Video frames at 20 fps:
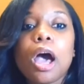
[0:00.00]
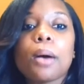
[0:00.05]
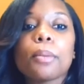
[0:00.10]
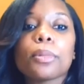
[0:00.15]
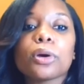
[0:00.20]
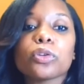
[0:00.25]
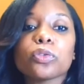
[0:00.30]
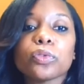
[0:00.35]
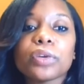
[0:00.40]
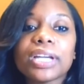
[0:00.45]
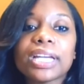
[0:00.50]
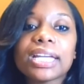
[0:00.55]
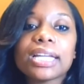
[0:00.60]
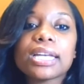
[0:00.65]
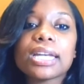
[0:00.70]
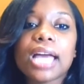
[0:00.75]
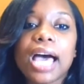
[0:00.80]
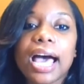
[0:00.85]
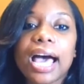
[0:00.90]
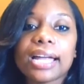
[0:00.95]

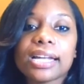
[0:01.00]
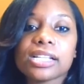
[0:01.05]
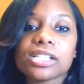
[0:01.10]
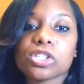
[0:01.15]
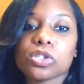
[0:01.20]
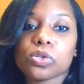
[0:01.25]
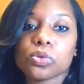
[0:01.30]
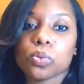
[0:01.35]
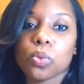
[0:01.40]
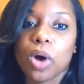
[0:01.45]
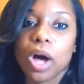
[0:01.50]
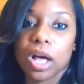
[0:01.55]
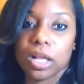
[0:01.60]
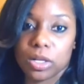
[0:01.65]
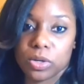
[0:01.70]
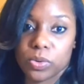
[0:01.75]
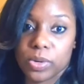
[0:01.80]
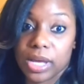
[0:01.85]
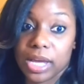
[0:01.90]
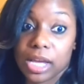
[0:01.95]
Maureen nodded,
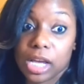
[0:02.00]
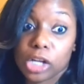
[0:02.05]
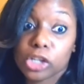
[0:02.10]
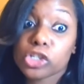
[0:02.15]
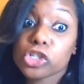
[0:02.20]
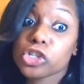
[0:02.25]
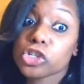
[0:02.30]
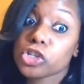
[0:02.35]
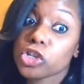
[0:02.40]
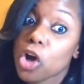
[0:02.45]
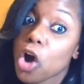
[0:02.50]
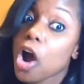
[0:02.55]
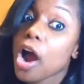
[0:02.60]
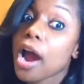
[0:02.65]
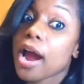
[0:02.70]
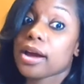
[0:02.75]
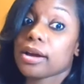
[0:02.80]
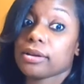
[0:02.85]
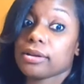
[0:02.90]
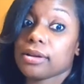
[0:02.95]
swallowing.
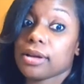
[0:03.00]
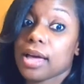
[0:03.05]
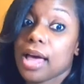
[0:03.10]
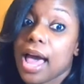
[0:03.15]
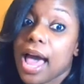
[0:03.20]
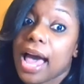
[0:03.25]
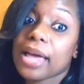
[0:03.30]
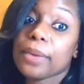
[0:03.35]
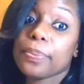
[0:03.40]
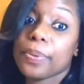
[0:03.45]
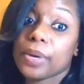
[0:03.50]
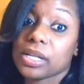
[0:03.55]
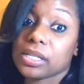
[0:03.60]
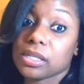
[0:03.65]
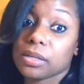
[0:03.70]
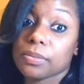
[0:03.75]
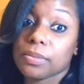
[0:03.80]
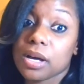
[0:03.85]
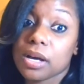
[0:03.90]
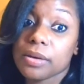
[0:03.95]
Sure, I picked
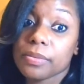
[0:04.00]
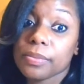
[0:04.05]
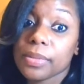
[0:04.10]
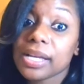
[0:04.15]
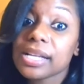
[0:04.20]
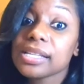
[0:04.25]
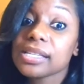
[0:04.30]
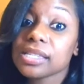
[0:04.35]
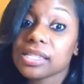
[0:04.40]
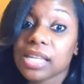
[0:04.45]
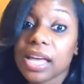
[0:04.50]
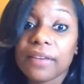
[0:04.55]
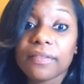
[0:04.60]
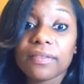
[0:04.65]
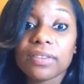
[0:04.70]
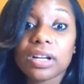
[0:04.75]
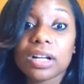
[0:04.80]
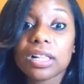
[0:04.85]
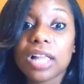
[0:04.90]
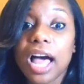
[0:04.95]
him up,
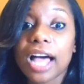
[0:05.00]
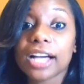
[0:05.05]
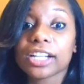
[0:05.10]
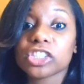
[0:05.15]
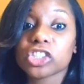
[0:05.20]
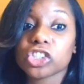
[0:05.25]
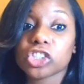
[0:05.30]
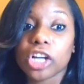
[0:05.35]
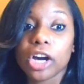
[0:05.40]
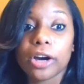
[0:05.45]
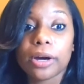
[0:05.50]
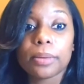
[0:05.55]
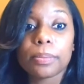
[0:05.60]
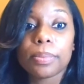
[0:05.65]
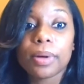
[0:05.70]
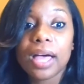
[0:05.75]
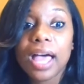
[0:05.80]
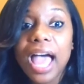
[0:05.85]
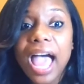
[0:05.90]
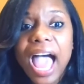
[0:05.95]
7 o'clock sharp.
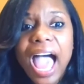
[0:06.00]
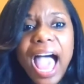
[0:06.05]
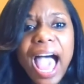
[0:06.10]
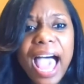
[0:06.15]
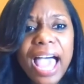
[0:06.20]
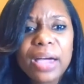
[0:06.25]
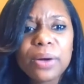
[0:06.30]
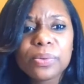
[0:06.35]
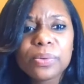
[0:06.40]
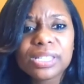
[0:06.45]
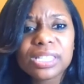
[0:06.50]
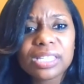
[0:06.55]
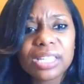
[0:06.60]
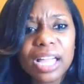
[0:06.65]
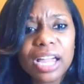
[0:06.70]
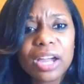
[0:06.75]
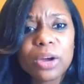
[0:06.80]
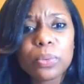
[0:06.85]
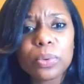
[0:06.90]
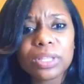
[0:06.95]
I was
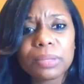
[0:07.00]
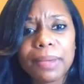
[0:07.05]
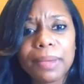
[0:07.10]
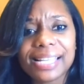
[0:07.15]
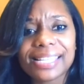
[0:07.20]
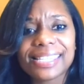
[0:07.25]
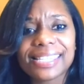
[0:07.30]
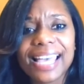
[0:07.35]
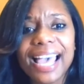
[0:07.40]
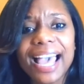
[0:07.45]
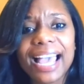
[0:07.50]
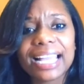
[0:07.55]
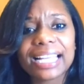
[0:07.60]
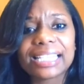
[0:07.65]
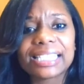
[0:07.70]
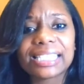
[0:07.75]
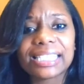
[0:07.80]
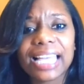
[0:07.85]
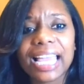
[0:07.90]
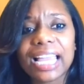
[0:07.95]
there with my
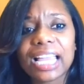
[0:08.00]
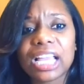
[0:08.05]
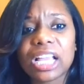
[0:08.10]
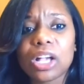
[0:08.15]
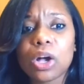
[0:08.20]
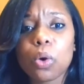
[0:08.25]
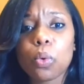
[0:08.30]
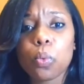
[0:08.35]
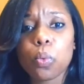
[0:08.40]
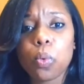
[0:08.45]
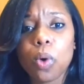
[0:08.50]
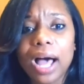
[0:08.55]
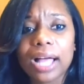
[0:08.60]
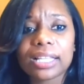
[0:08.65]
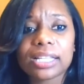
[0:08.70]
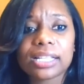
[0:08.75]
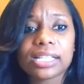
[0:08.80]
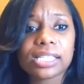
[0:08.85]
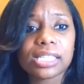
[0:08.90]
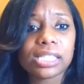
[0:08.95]
sign saying,
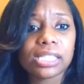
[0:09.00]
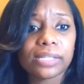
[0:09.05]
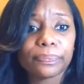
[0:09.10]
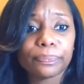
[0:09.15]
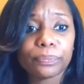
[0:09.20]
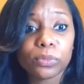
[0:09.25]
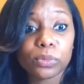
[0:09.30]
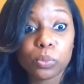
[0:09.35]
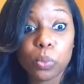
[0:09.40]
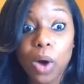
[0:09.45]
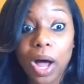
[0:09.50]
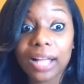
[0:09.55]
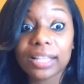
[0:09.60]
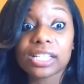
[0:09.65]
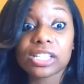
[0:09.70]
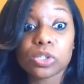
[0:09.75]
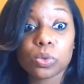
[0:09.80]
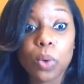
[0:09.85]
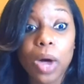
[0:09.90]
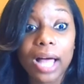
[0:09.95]
Wallace,
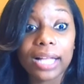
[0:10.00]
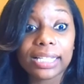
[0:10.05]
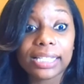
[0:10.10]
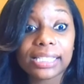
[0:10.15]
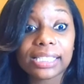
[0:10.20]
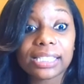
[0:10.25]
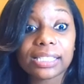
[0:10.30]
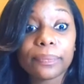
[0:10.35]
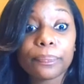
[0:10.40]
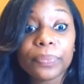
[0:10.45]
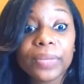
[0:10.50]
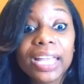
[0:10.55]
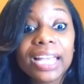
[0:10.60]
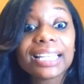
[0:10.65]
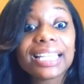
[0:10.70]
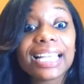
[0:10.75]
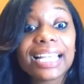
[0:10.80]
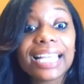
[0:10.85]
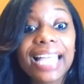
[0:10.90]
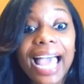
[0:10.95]
Wallace, Wallace.
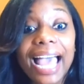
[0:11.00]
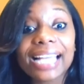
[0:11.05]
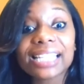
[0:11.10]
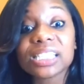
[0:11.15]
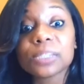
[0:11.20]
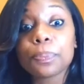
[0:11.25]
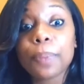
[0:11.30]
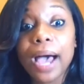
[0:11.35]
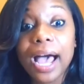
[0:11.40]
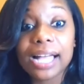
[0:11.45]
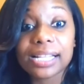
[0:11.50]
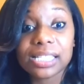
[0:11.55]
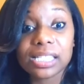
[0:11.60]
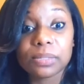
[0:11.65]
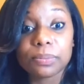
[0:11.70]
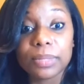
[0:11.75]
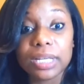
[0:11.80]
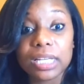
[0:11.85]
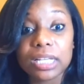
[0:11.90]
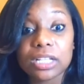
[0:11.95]
The guy
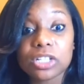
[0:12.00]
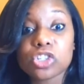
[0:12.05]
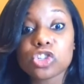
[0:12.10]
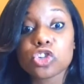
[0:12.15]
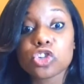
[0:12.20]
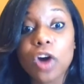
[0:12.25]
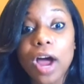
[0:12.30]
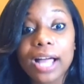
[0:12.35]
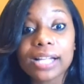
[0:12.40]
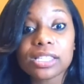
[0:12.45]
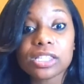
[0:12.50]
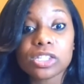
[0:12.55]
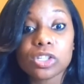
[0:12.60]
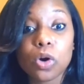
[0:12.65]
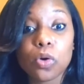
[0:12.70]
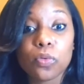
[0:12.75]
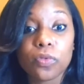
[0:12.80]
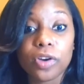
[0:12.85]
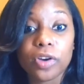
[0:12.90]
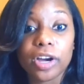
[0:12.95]
spots me, trots
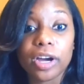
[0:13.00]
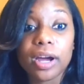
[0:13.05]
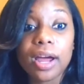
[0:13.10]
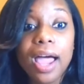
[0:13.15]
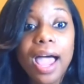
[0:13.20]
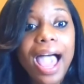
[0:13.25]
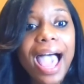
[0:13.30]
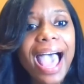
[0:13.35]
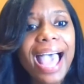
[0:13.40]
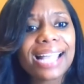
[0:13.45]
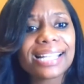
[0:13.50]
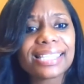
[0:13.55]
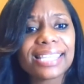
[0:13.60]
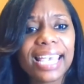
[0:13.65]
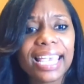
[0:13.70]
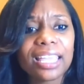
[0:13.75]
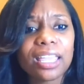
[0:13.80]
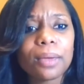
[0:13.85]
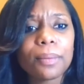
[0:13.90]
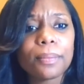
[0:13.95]
over. I
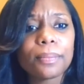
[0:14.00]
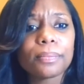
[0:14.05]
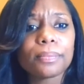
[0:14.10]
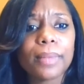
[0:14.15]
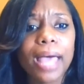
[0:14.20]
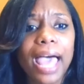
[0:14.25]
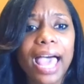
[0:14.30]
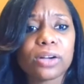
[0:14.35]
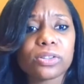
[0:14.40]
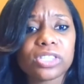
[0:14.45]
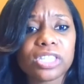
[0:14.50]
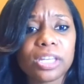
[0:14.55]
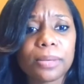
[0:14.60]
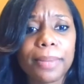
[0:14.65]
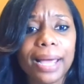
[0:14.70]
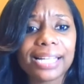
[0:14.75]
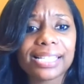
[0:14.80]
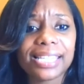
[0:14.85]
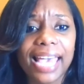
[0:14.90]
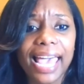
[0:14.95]
take him out to
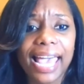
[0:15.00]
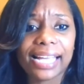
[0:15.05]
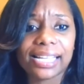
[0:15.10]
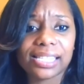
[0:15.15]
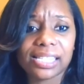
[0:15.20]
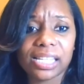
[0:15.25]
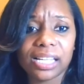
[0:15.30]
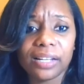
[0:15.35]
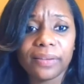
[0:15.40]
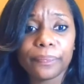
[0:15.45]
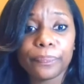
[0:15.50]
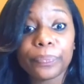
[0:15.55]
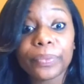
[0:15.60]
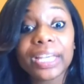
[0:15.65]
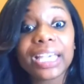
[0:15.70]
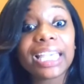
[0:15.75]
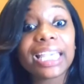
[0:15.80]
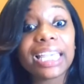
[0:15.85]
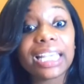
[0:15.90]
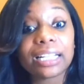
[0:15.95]
my taxi.
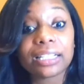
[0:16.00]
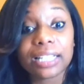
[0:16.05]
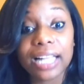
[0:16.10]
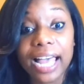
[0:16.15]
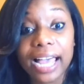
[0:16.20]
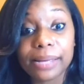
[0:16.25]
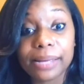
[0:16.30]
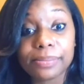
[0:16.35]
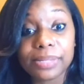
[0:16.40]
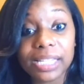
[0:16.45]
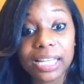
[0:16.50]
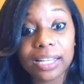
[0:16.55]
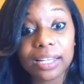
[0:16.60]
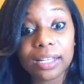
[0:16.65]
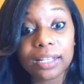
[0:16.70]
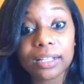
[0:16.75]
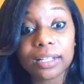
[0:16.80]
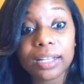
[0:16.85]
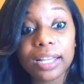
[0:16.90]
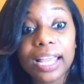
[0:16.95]
He climbs
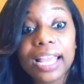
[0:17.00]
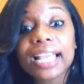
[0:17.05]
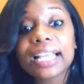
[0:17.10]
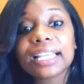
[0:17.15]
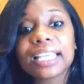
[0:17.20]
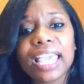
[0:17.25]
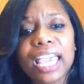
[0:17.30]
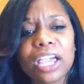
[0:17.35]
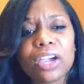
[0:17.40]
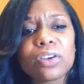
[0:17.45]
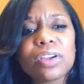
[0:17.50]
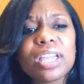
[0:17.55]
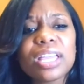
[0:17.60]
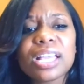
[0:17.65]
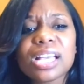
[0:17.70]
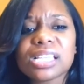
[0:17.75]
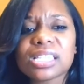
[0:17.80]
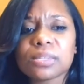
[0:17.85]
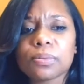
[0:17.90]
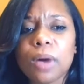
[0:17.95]
in,
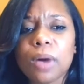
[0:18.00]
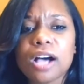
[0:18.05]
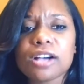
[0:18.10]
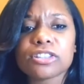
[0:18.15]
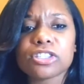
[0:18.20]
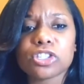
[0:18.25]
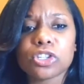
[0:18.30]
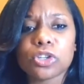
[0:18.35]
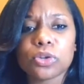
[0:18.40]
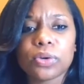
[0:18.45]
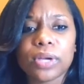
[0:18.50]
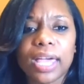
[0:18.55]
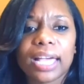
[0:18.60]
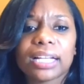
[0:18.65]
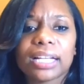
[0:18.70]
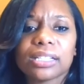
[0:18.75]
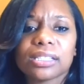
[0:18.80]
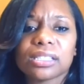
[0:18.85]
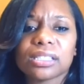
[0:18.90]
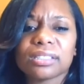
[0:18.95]
carrying a small
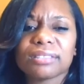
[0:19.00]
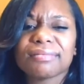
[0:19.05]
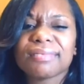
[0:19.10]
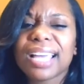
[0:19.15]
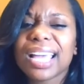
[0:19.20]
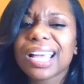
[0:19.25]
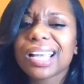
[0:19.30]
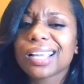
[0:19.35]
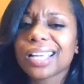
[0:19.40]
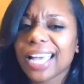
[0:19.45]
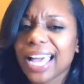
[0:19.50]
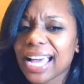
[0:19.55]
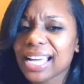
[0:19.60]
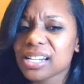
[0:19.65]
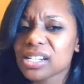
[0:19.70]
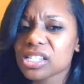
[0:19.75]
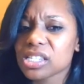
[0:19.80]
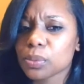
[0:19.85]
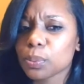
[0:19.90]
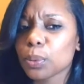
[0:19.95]
suitcase.
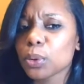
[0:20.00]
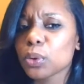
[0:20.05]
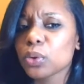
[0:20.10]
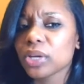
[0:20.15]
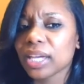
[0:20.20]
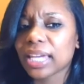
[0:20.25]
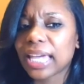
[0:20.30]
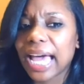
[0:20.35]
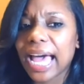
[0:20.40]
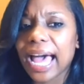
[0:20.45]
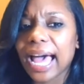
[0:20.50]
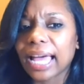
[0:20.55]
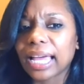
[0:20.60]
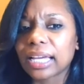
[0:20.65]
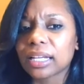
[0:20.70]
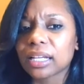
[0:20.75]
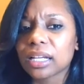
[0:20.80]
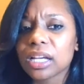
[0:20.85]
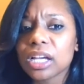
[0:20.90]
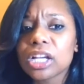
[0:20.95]
Kind of spooky
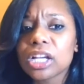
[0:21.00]
guy.